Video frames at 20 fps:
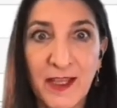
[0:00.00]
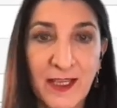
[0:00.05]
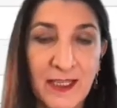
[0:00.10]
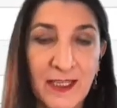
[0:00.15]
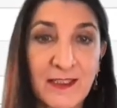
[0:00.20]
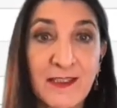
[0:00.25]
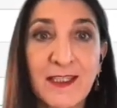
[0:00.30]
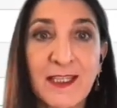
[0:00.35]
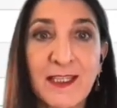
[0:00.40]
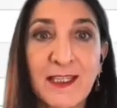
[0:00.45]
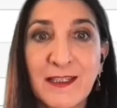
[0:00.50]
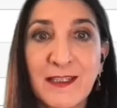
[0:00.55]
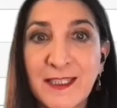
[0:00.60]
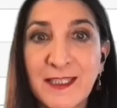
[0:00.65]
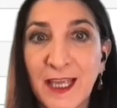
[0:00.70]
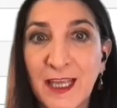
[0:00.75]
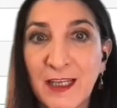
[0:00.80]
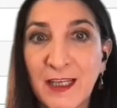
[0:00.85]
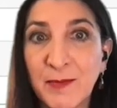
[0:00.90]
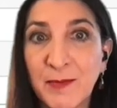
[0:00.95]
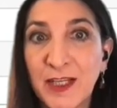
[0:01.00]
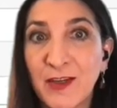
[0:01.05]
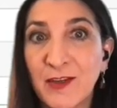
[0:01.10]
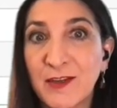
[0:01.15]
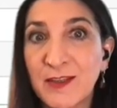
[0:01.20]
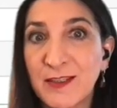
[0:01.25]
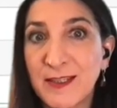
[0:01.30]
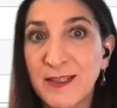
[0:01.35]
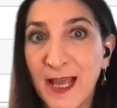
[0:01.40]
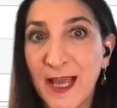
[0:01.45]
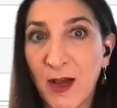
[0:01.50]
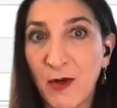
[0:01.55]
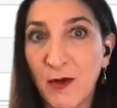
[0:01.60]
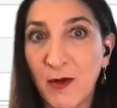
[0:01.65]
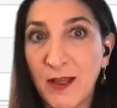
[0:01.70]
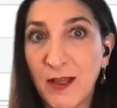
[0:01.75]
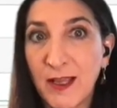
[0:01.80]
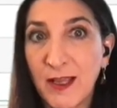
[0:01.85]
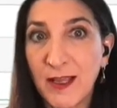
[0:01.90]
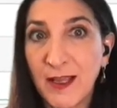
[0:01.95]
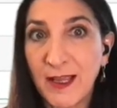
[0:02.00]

It's still 10 because now